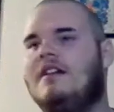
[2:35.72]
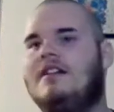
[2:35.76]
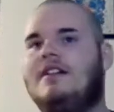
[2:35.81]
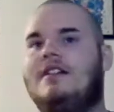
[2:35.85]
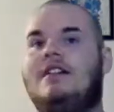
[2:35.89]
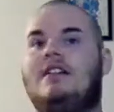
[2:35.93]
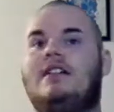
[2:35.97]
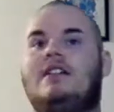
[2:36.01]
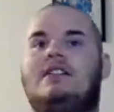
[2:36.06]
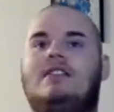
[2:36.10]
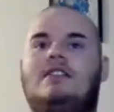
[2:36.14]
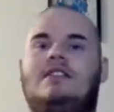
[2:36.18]

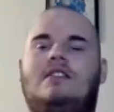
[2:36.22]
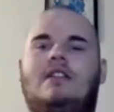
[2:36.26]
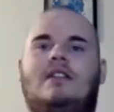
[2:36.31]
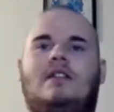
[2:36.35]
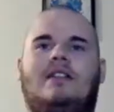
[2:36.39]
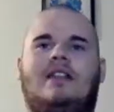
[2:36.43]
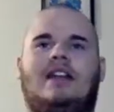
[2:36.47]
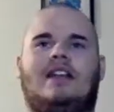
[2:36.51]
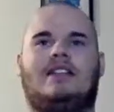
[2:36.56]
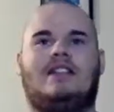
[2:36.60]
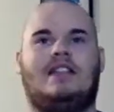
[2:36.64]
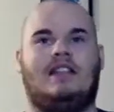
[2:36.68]
so
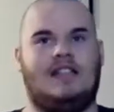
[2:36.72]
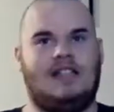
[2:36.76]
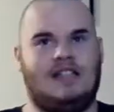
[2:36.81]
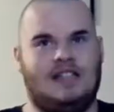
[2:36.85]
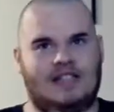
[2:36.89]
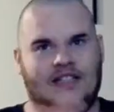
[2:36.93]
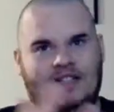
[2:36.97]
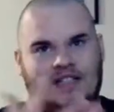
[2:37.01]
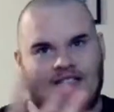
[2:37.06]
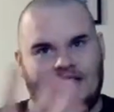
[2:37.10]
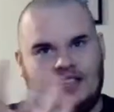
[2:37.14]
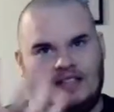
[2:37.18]
that
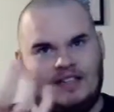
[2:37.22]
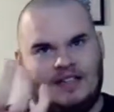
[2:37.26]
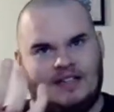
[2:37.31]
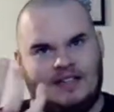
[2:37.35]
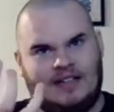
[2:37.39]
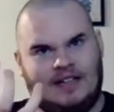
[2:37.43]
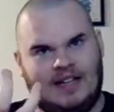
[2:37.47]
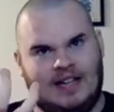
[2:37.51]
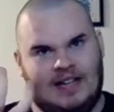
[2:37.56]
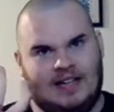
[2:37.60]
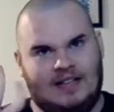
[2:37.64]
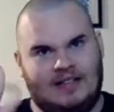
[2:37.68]
he can
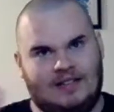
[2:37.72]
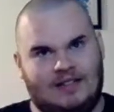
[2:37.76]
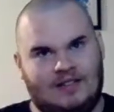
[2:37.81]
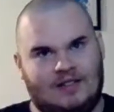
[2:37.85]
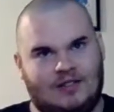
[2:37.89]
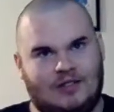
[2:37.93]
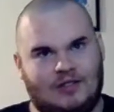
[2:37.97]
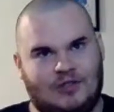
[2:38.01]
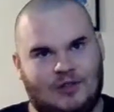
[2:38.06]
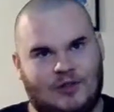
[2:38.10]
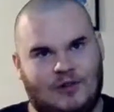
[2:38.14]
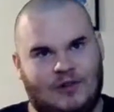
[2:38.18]
gain
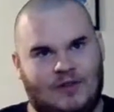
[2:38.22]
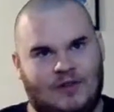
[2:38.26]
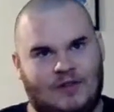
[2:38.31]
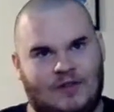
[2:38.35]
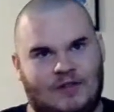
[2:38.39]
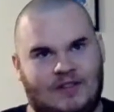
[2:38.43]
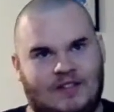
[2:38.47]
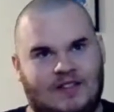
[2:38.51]
control.